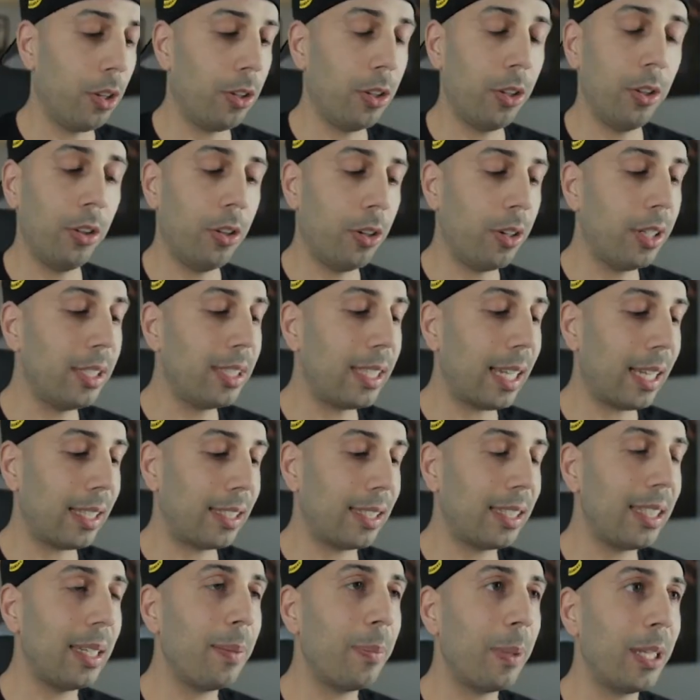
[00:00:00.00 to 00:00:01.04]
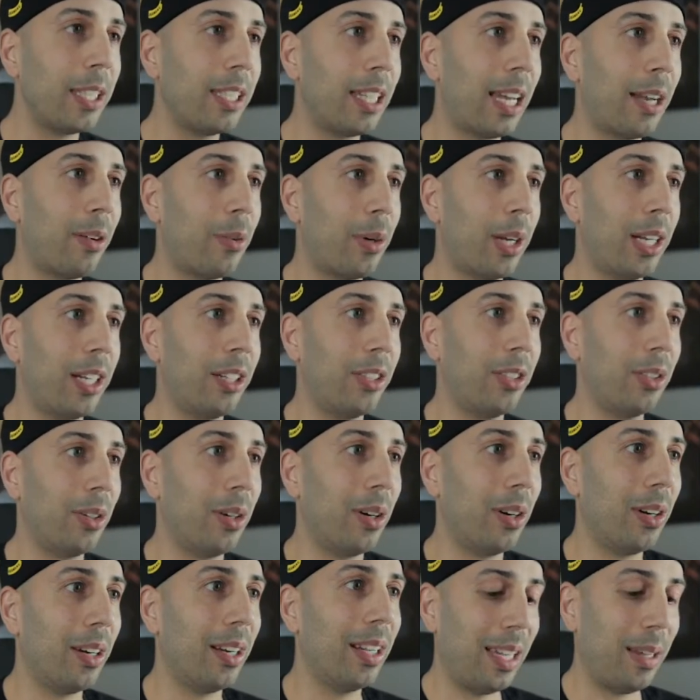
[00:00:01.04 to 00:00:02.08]
Although there is that Sleeping
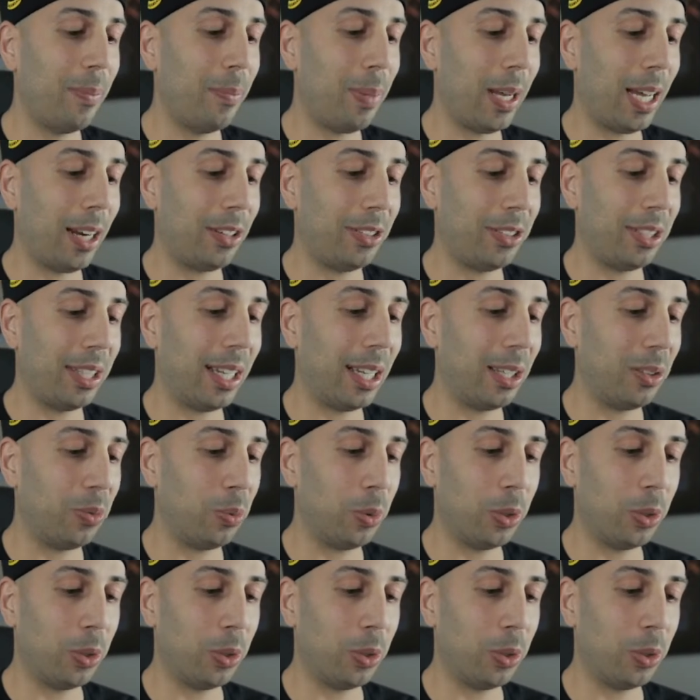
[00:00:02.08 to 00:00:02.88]
Tyranitar in Battle Styles,